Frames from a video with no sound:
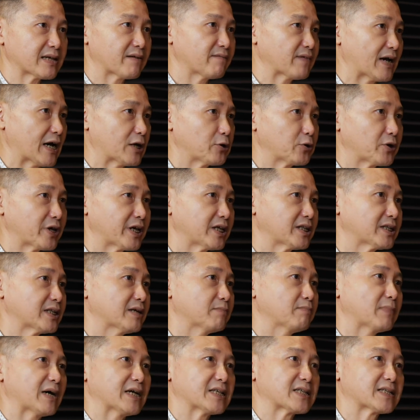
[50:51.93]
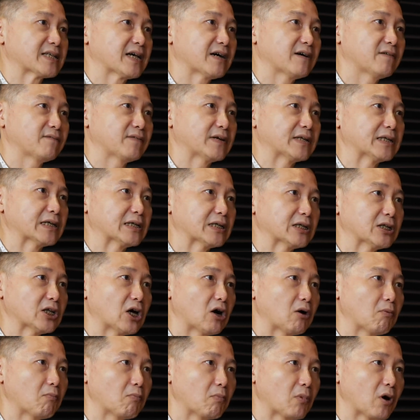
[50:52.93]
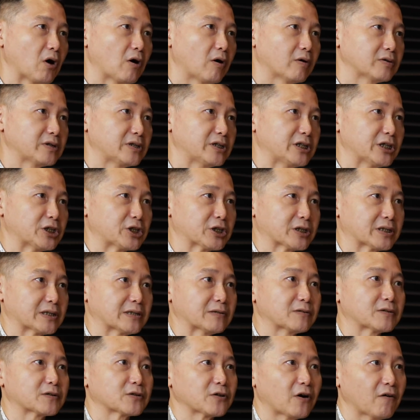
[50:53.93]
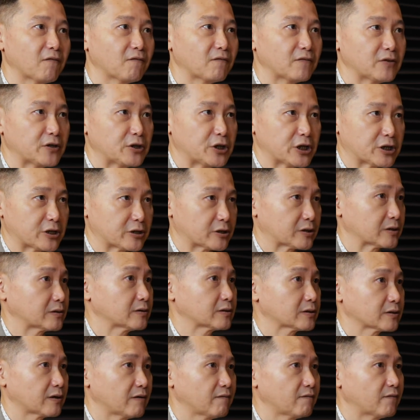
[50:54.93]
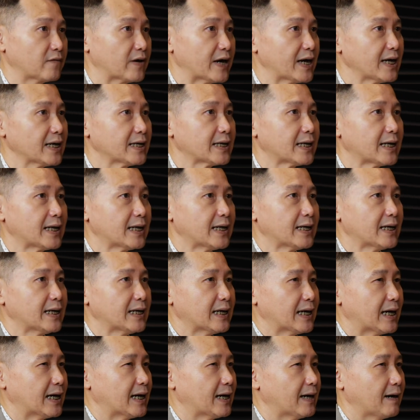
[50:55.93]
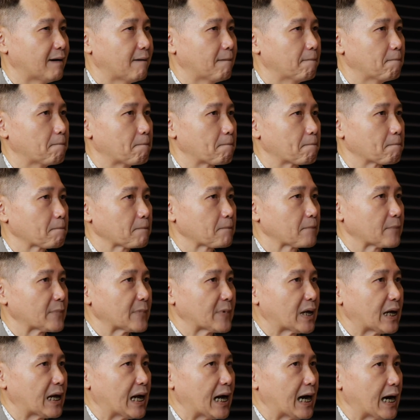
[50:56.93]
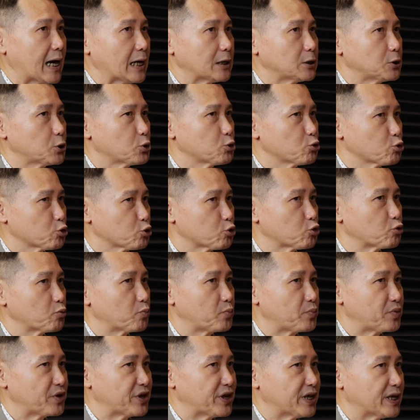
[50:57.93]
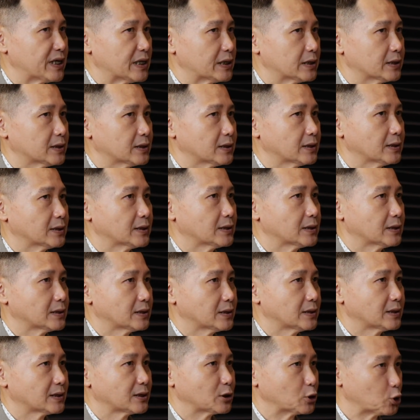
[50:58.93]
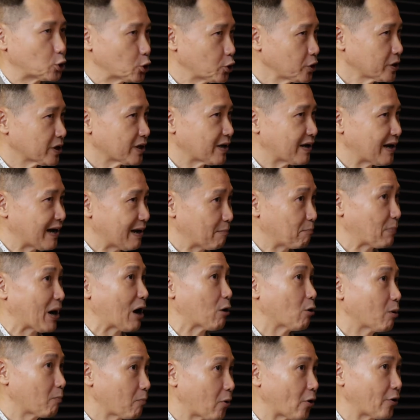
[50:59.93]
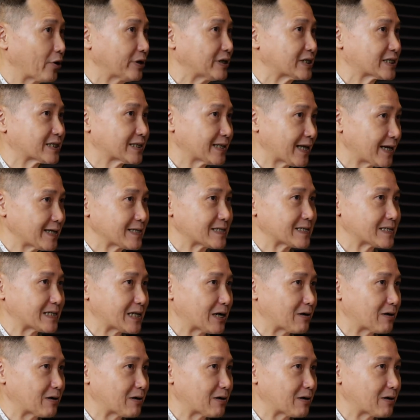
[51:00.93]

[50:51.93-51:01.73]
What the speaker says: I've educated myself in a lot more digital software. I used to be good at PowerPoint slides.